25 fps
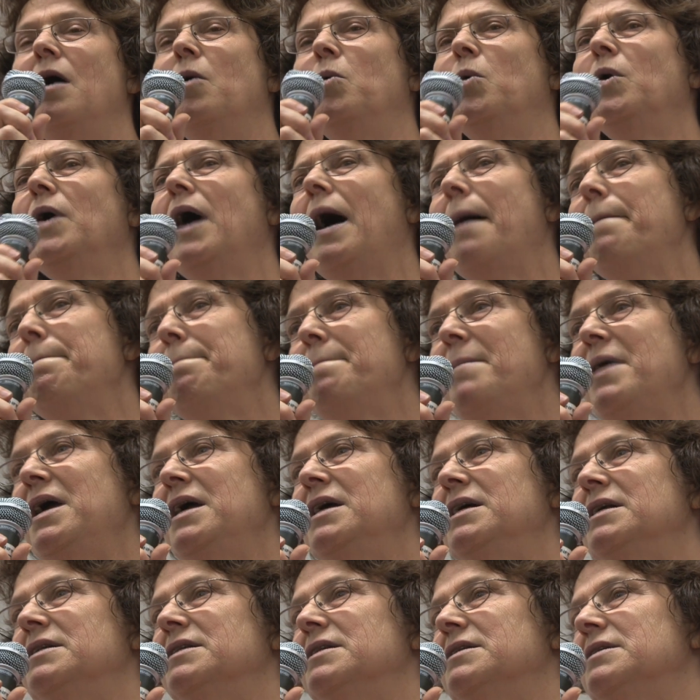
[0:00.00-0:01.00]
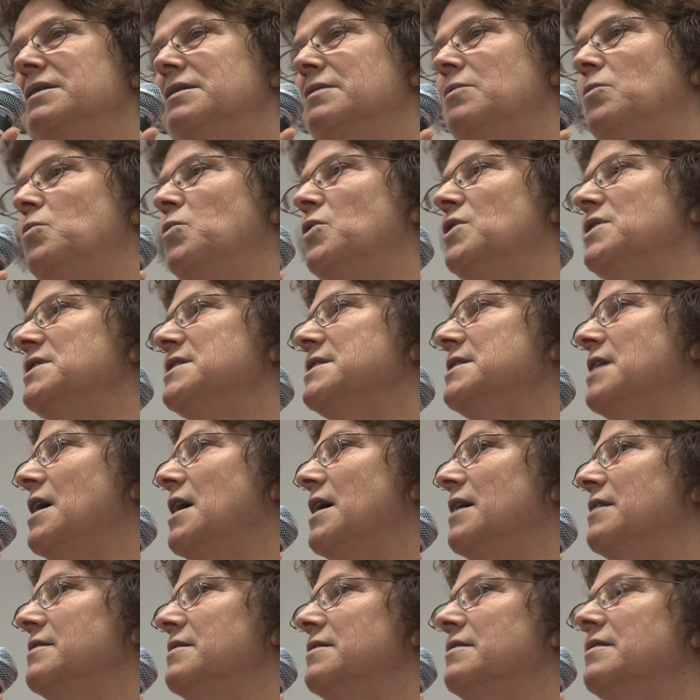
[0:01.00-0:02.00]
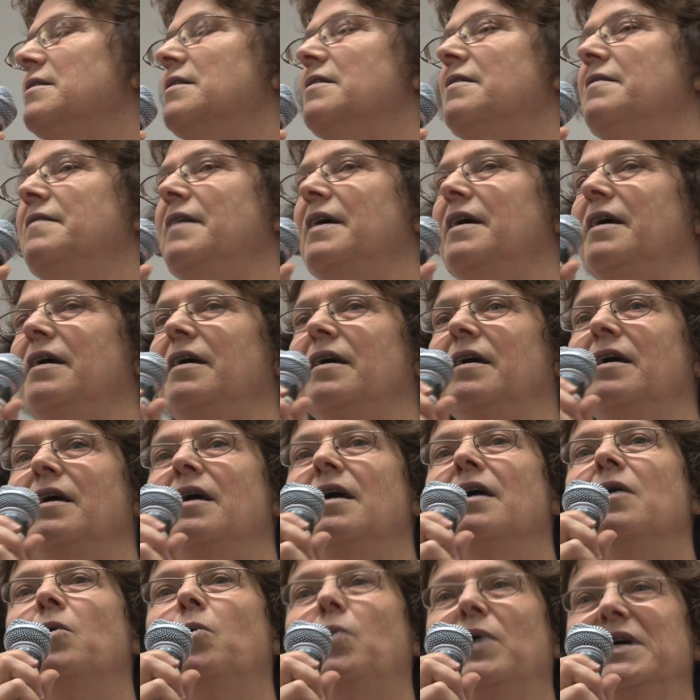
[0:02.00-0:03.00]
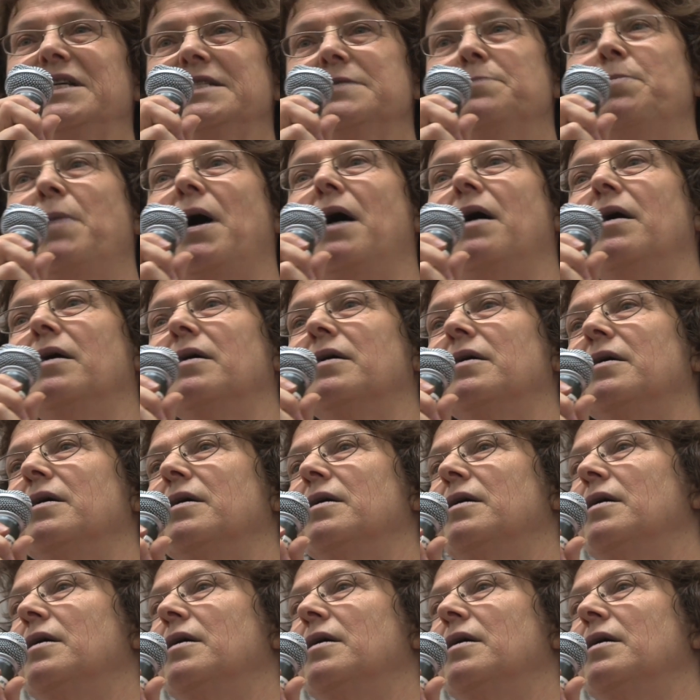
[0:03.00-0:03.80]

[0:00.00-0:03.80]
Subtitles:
What I meant was that the West Bank